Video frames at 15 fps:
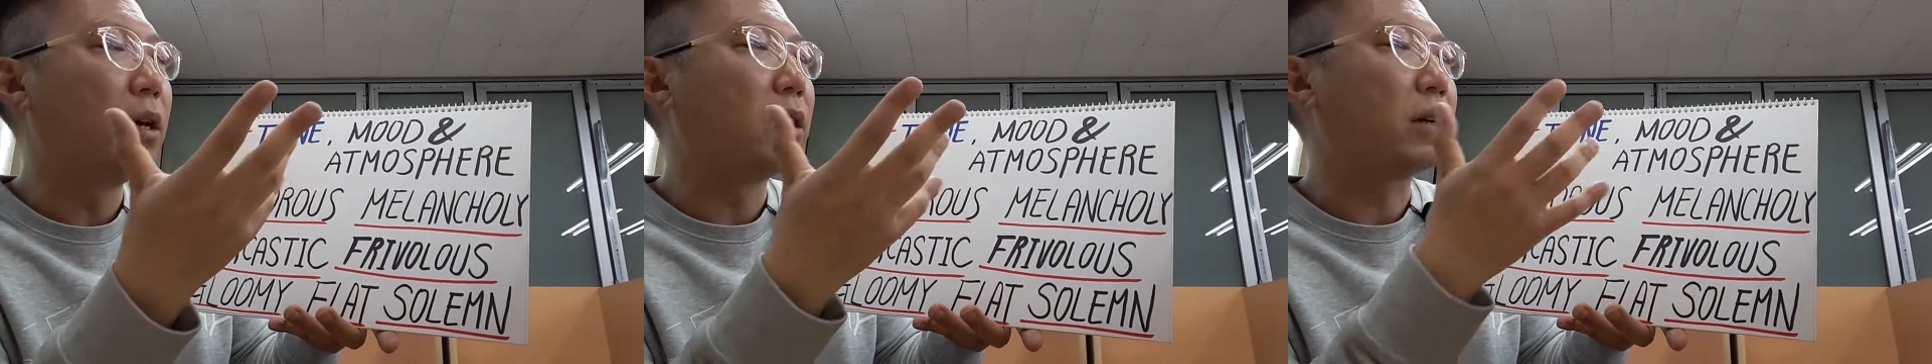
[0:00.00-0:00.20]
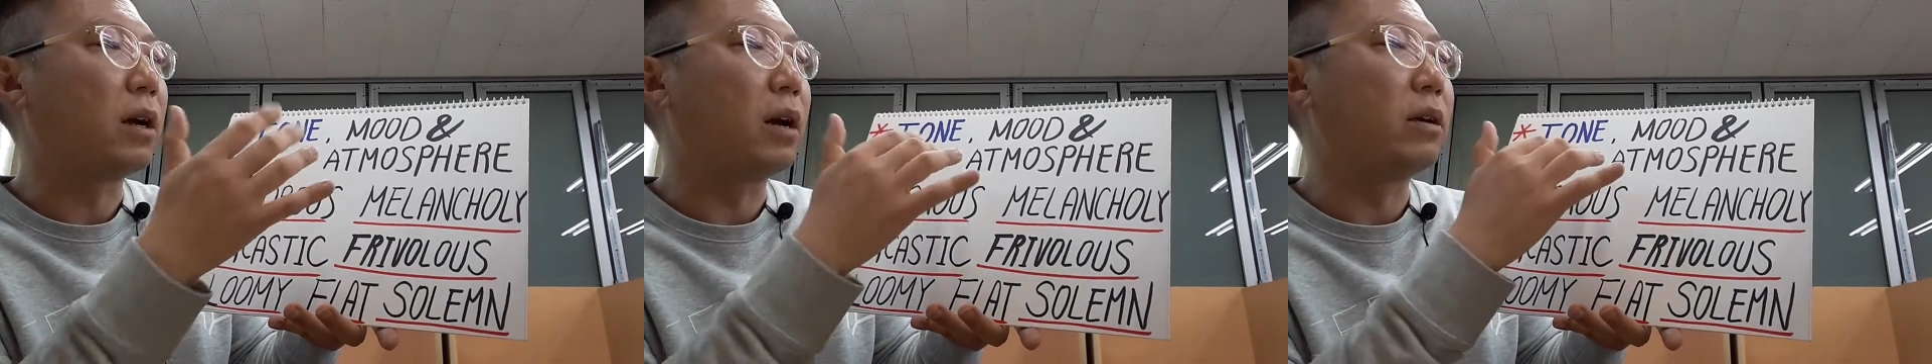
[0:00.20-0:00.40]

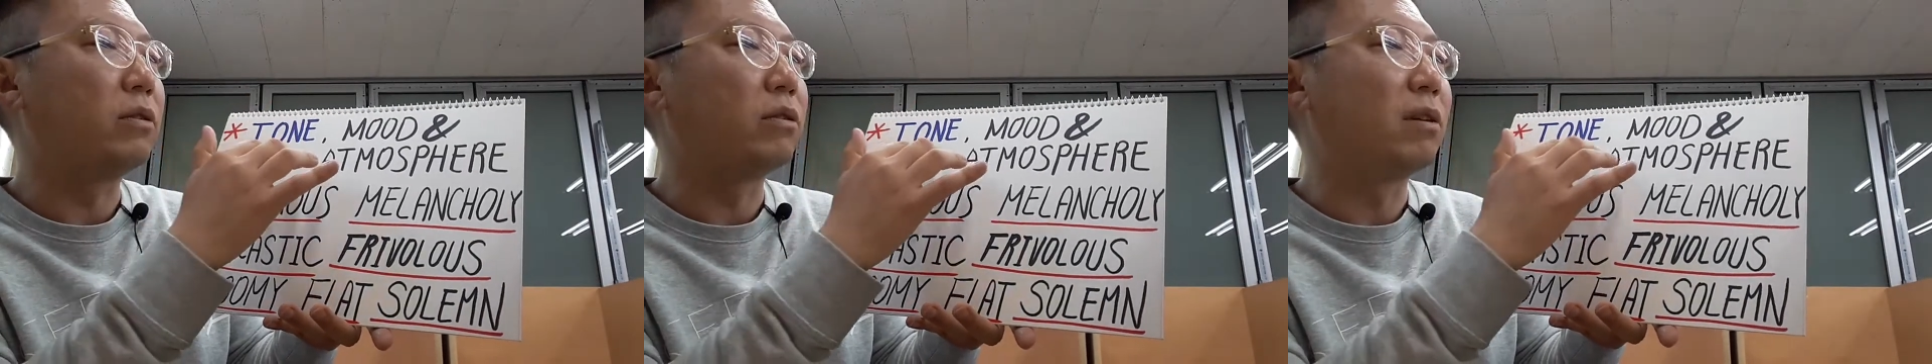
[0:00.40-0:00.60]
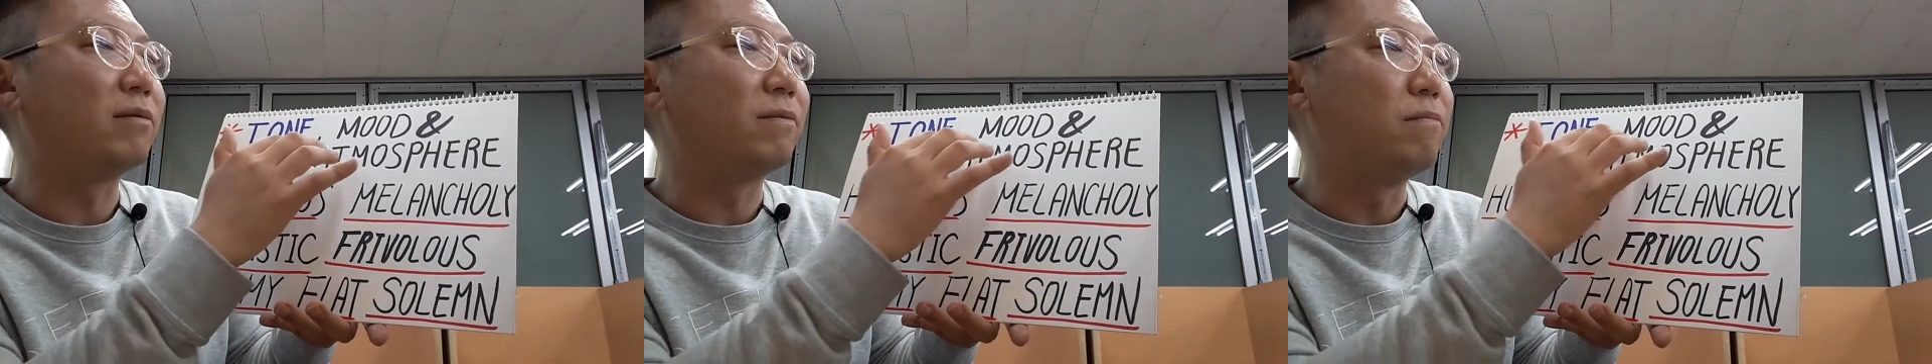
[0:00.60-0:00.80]
kind
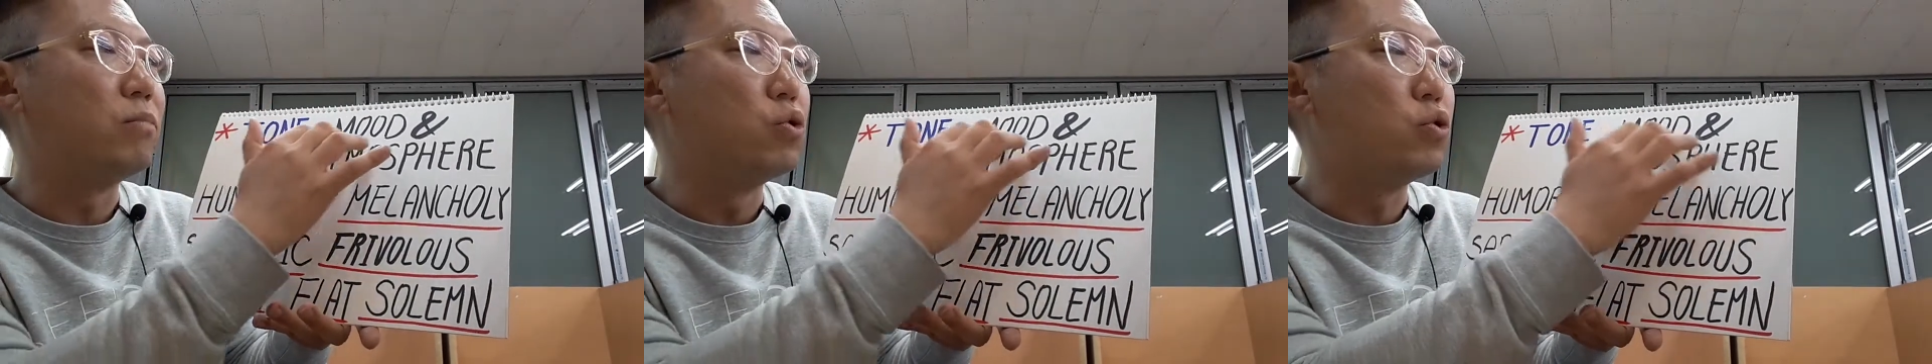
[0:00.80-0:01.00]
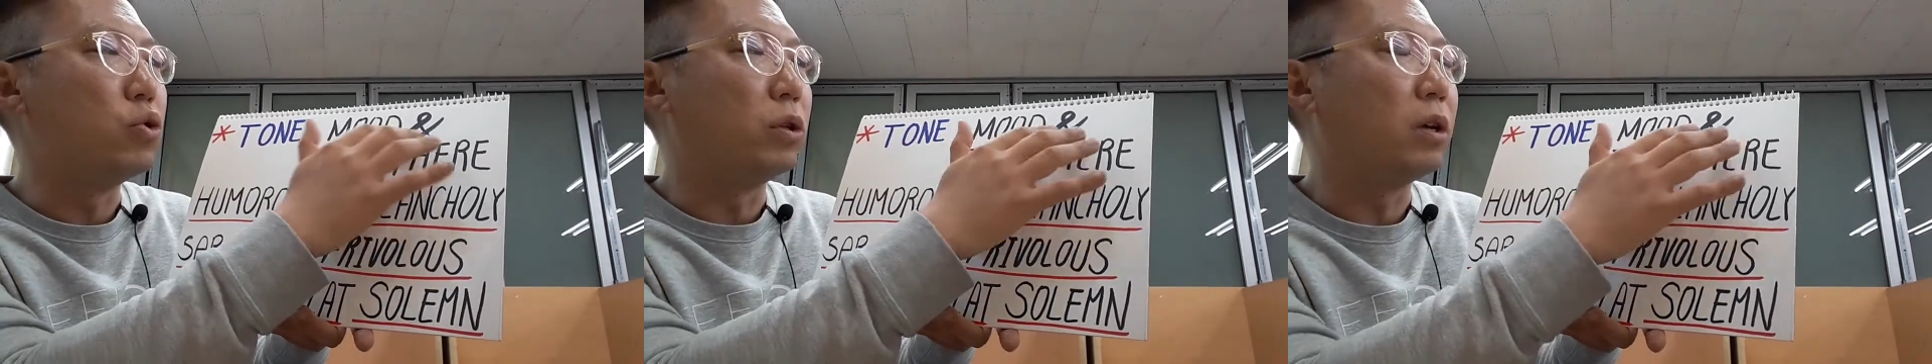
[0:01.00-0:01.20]
of
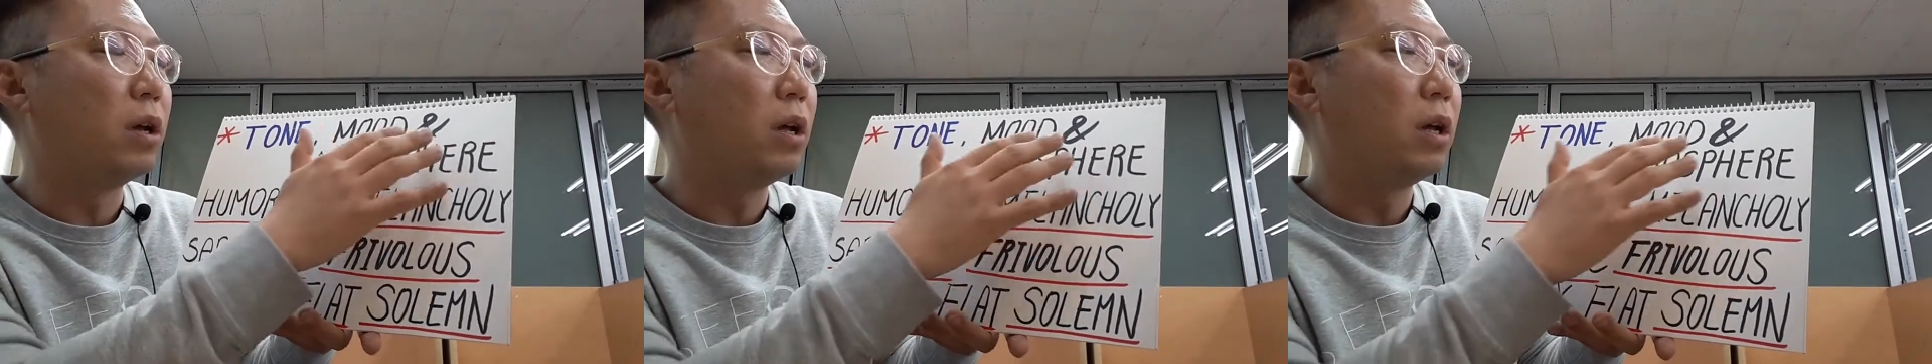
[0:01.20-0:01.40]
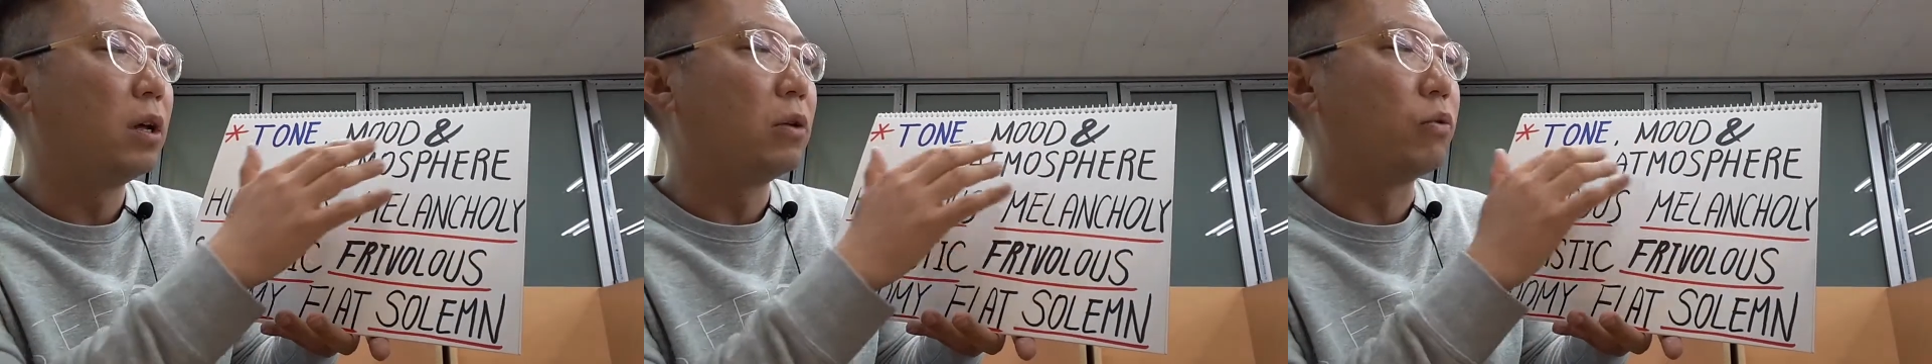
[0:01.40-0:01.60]
mood
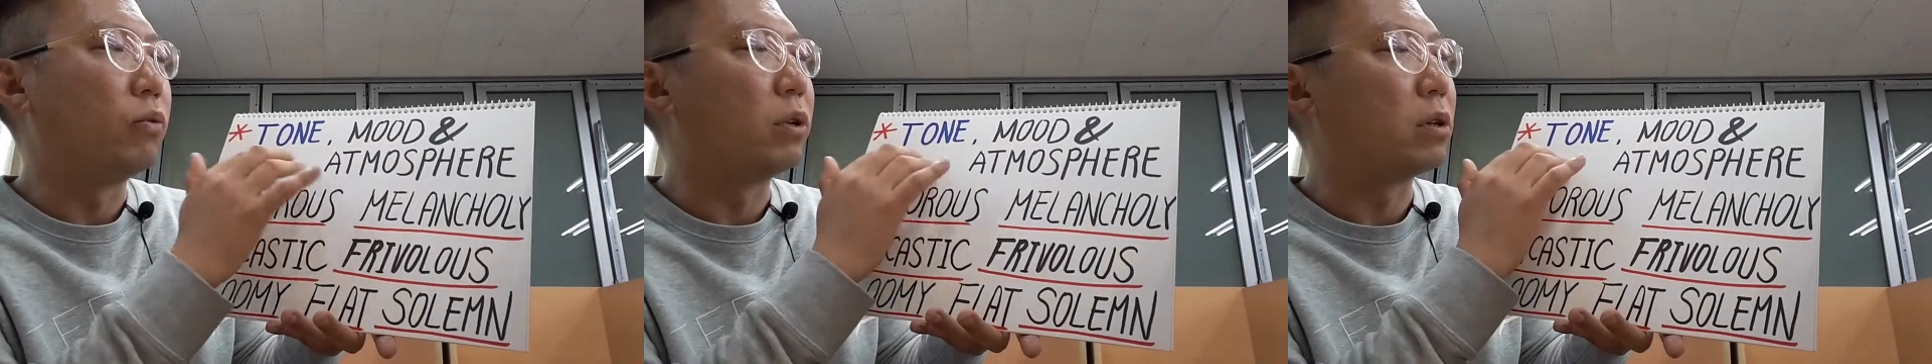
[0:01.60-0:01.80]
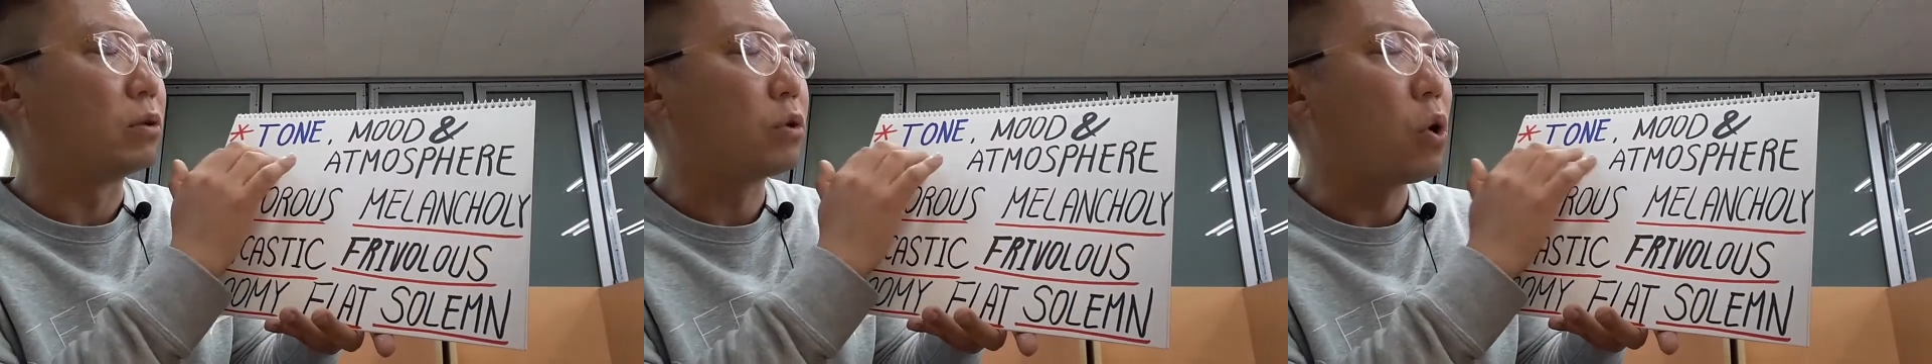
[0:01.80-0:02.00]

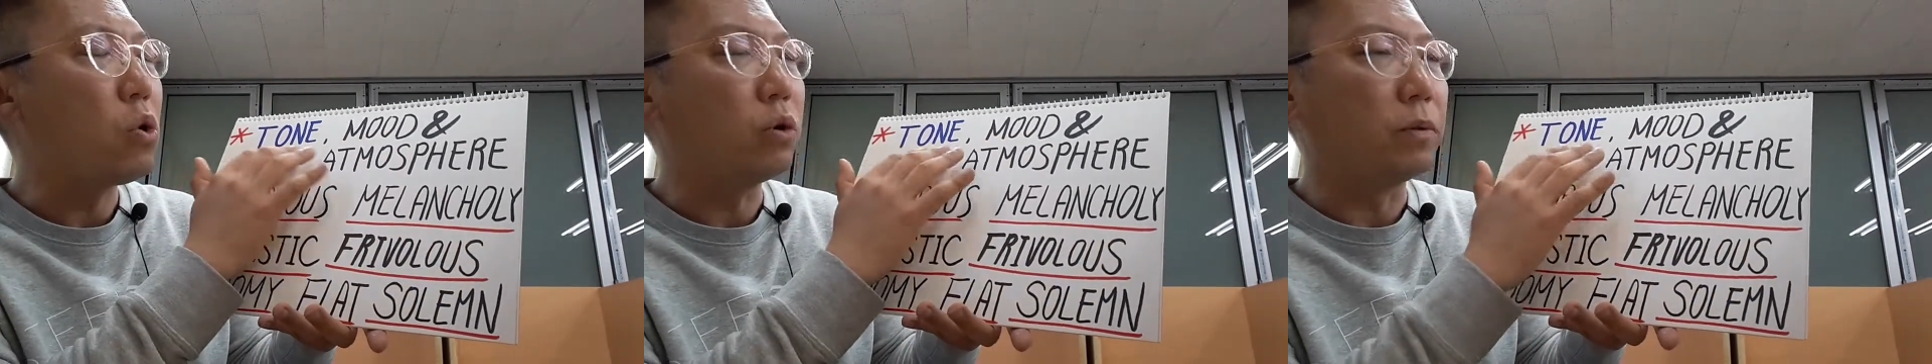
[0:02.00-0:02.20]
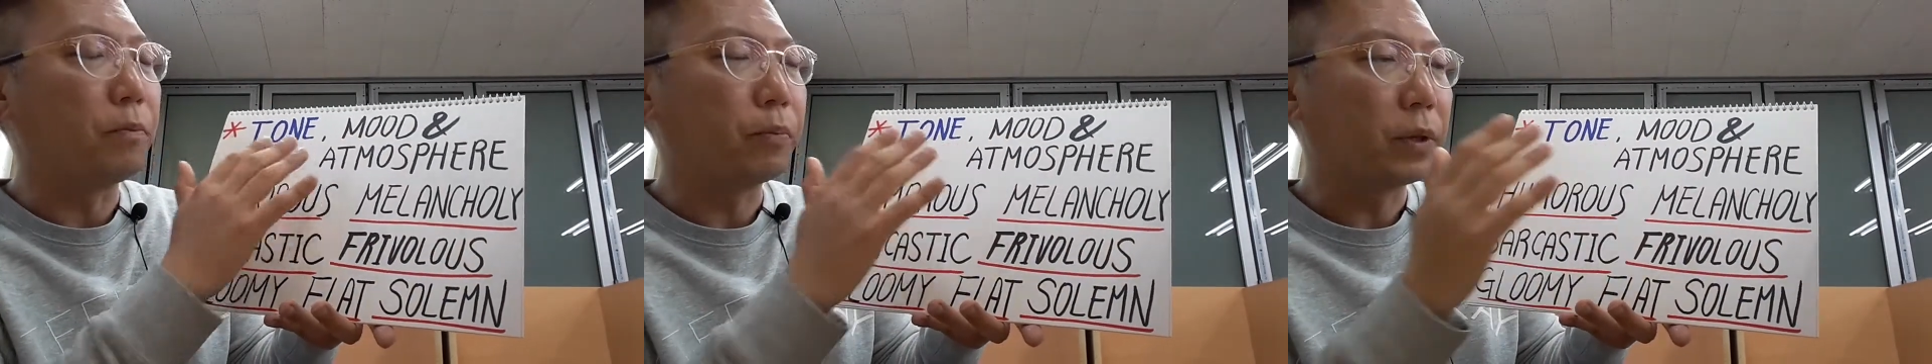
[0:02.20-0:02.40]
with the
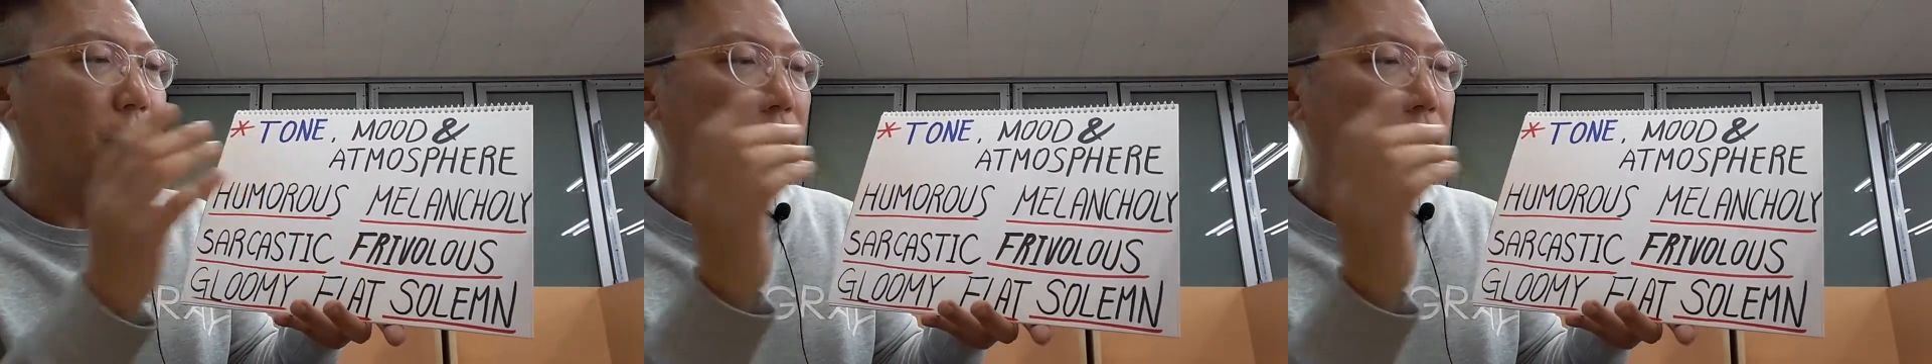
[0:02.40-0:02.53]
tone.